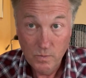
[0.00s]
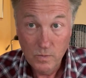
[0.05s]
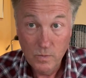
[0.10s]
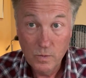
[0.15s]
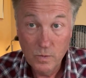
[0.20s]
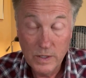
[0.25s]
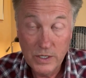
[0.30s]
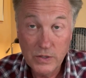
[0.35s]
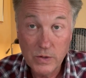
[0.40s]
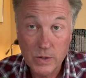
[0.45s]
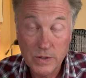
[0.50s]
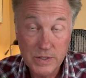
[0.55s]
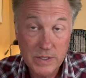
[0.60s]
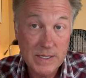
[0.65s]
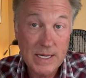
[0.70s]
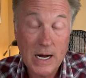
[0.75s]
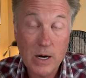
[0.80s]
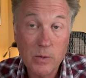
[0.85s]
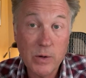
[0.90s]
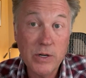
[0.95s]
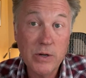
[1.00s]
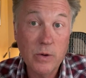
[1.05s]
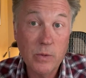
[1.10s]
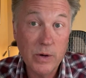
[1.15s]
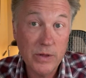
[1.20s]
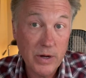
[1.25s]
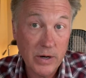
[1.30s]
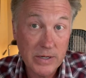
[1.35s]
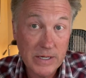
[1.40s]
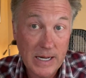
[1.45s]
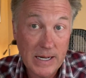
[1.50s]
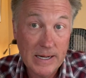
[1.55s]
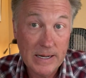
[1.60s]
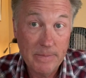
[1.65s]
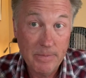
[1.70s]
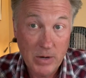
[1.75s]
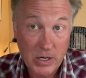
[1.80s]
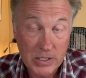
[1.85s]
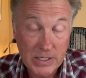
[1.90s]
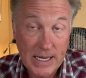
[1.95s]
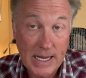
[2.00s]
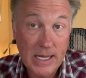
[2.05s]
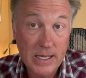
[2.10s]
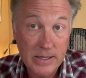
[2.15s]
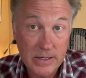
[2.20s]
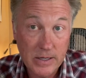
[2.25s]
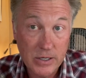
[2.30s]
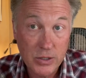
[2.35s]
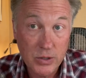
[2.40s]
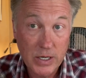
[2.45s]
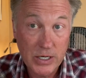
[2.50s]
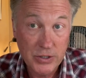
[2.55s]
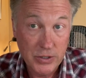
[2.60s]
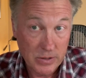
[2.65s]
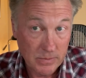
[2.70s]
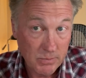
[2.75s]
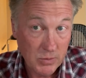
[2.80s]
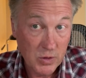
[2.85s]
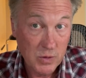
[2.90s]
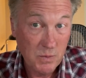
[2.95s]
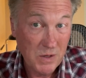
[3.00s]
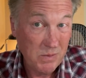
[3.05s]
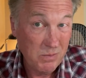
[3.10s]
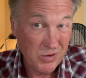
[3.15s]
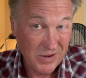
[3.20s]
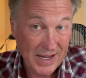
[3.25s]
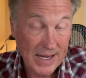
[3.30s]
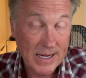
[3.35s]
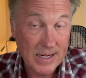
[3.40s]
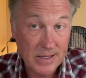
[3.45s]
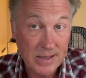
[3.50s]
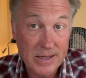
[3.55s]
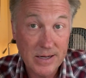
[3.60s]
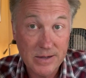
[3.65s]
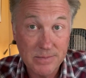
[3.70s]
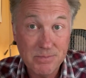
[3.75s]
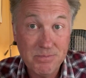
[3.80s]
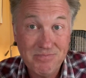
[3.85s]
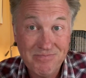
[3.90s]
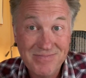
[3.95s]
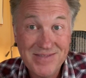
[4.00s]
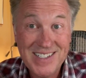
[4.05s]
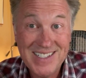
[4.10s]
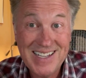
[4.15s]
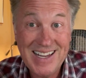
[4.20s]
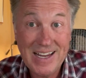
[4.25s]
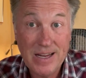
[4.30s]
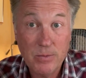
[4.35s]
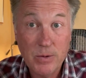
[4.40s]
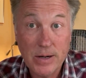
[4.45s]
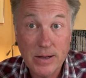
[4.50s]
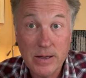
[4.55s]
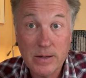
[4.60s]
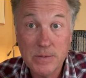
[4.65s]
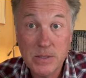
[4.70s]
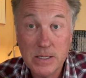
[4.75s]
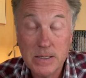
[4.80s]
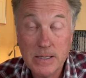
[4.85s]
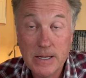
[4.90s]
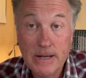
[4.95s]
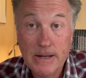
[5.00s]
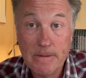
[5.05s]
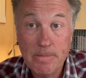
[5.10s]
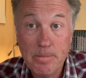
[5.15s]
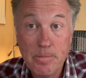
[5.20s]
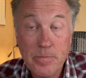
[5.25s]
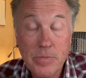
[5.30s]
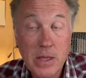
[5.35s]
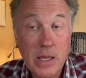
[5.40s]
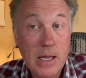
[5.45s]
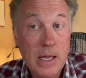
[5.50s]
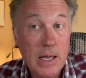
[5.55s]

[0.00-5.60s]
Resources, how are we doing with our time, our talent, and our treasure? Most people candidly stink when it comes to time.